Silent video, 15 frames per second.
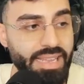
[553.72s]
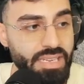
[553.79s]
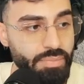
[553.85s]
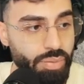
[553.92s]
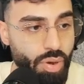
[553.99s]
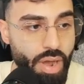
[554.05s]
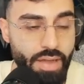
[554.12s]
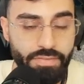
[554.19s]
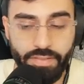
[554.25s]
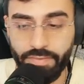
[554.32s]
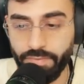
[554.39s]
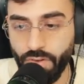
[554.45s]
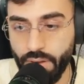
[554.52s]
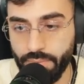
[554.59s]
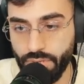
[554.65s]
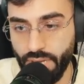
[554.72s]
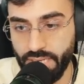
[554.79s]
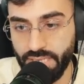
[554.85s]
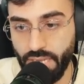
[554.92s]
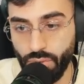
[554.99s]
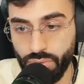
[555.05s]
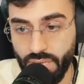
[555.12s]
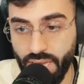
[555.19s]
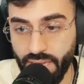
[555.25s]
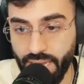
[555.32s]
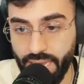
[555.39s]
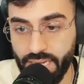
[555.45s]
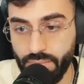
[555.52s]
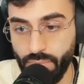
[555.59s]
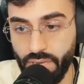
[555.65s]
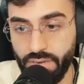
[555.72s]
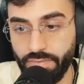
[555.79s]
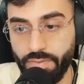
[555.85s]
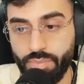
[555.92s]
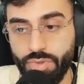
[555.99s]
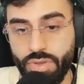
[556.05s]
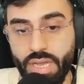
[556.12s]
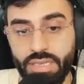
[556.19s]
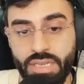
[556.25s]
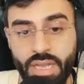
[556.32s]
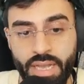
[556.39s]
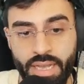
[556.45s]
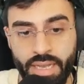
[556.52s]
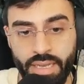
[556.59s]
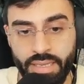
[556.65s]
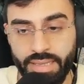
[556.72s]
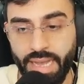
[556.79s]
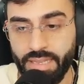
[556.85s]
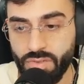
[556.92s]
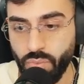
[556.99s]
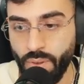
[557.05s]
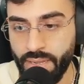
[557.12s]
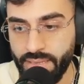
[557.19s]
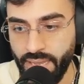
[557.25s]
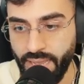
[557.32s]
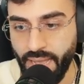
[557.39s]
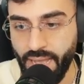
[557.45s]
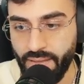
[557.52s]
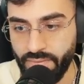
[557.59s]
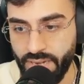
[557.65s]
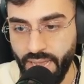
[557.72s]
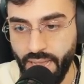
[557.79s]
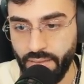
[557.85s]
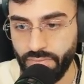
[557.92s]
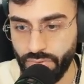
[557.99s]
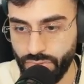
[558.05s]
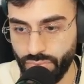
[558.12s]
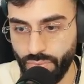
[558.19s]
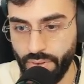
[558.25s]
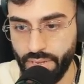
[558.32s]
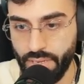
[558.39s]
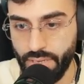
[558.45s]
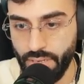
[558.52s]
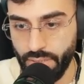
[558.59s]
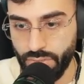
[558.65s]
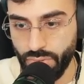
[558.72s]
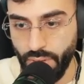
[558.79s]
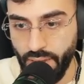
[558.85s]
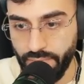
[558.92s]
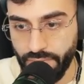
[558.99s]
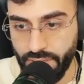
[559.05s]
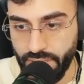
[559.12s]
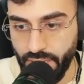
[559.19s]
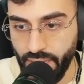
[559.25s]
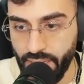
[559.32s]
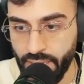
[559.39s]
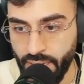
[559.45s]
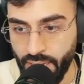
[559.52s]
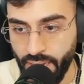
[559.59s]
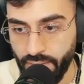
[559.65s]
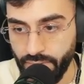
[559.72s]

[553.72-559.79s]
profit from you guys. They don't take any money from you guys. That's why they have an average right here. So every day, every